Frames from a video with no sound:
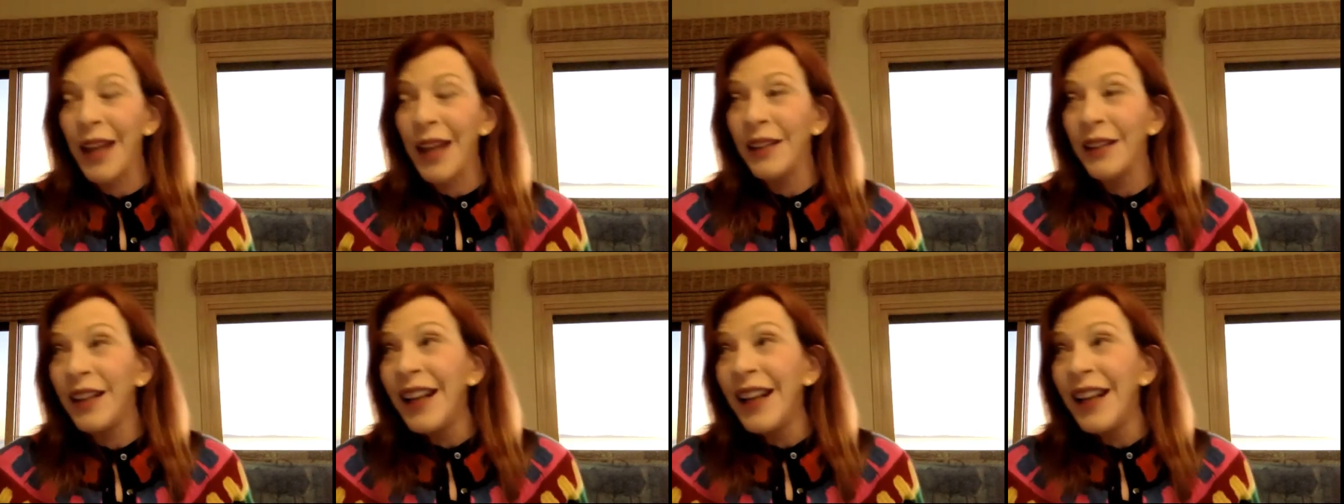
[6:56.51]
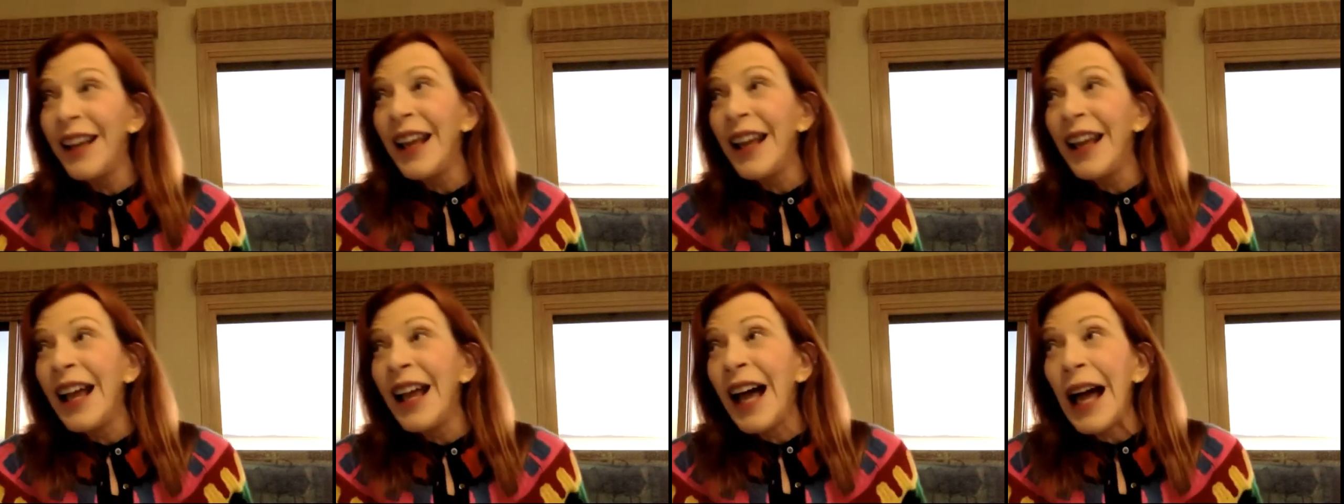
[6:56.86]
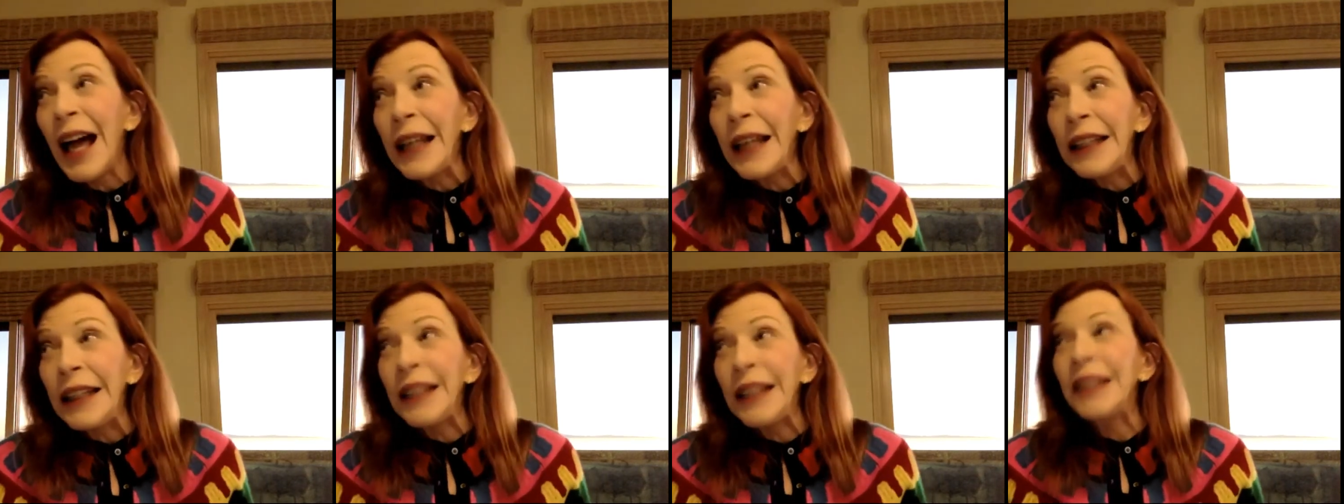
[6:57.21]
And
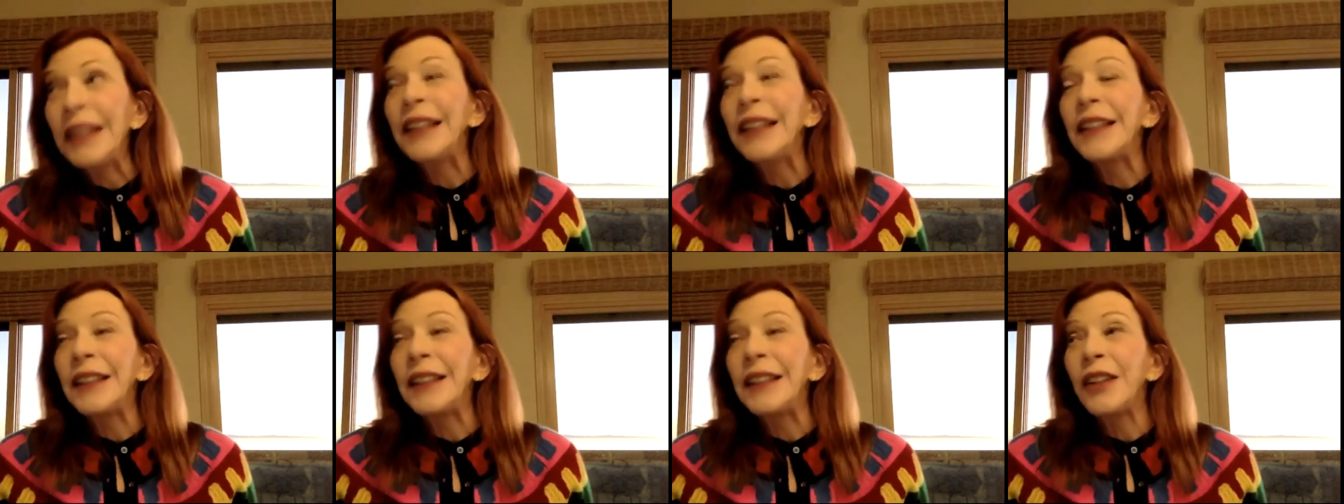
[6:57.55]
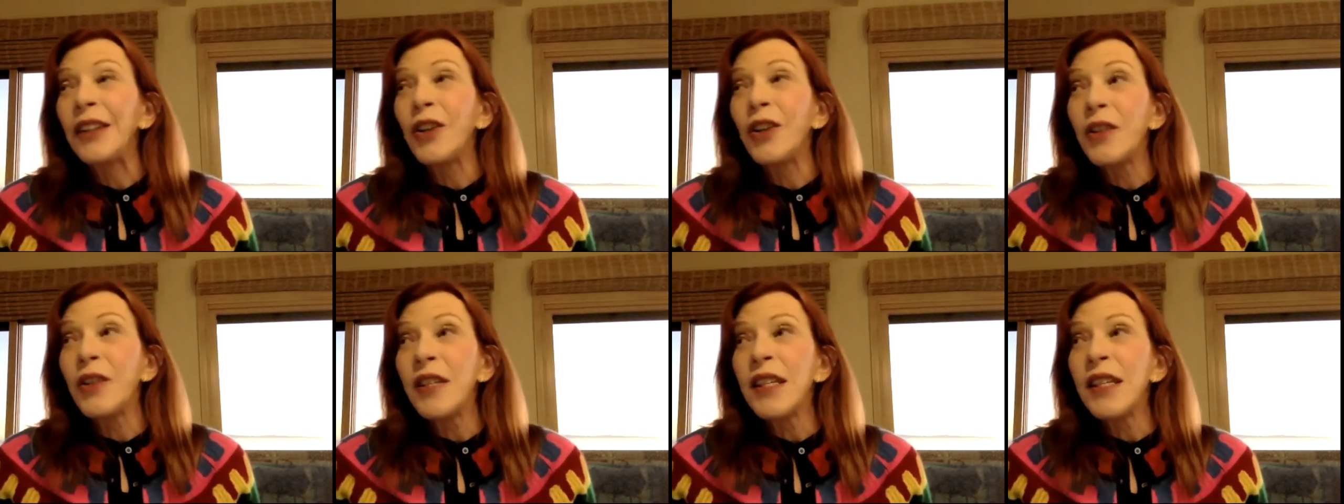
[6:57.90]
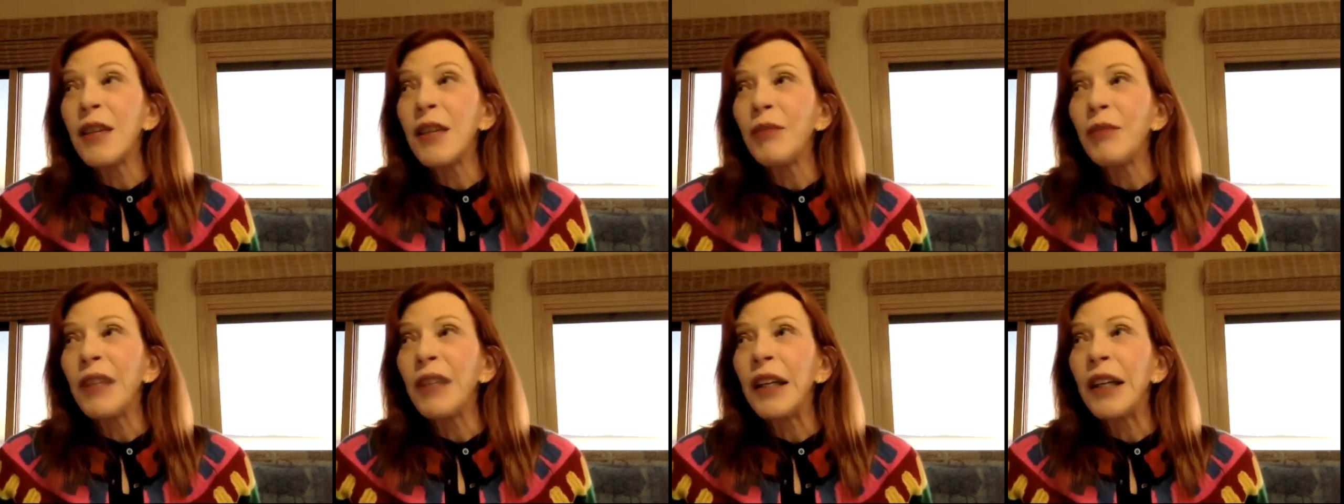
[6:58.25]
I think that there is
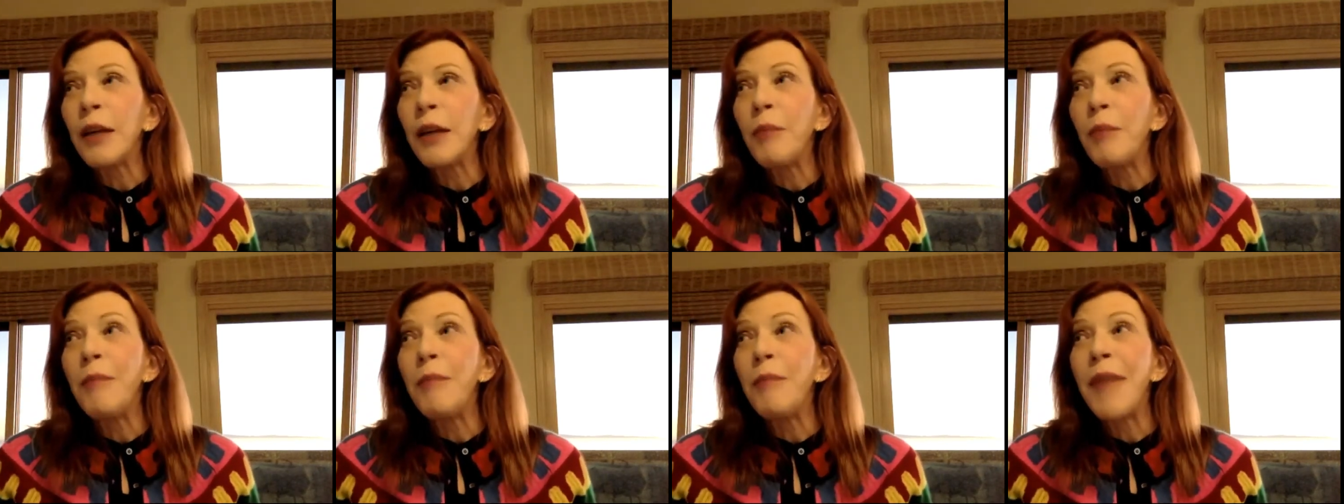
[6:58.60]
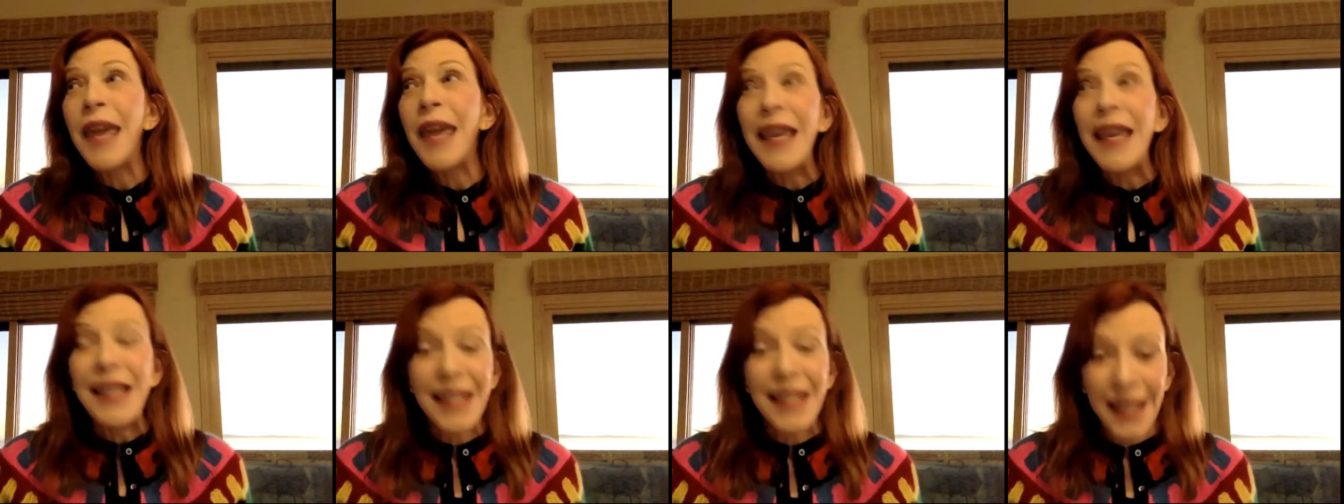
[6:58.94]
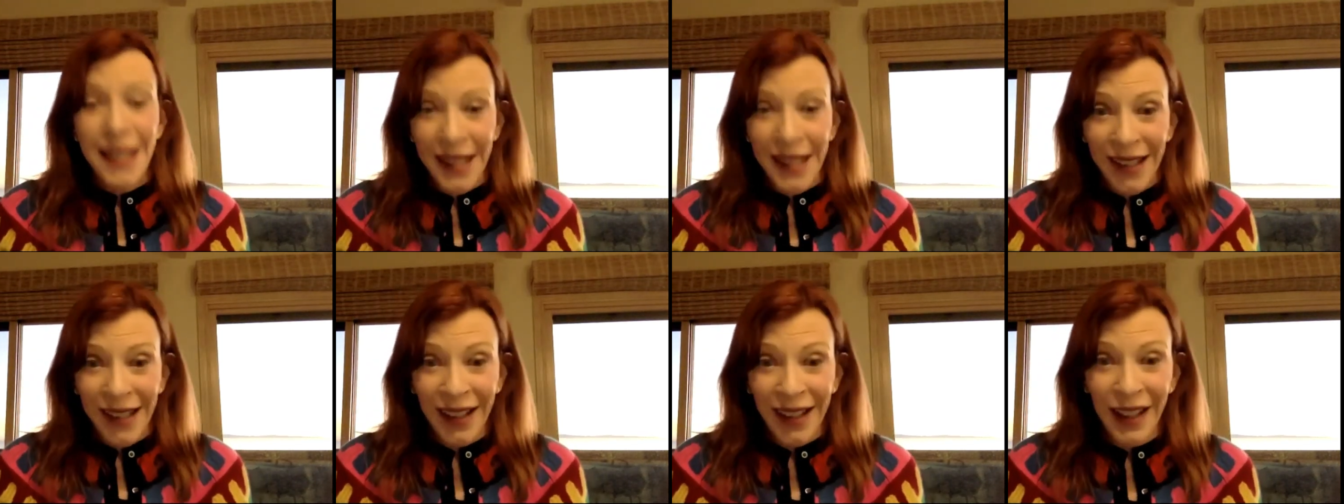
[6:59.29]
something
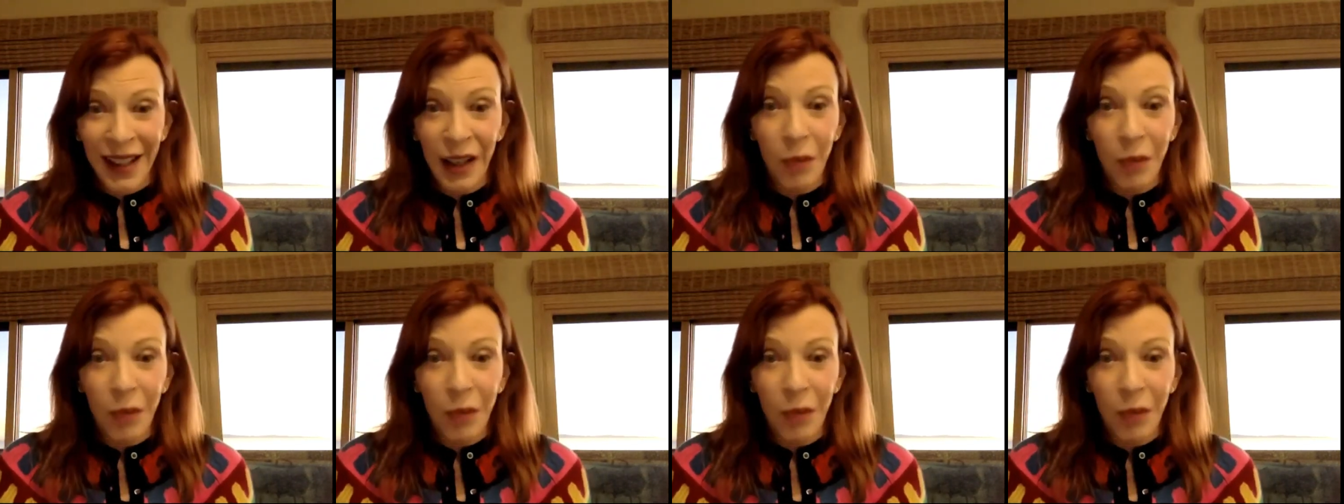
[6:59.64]
amazing.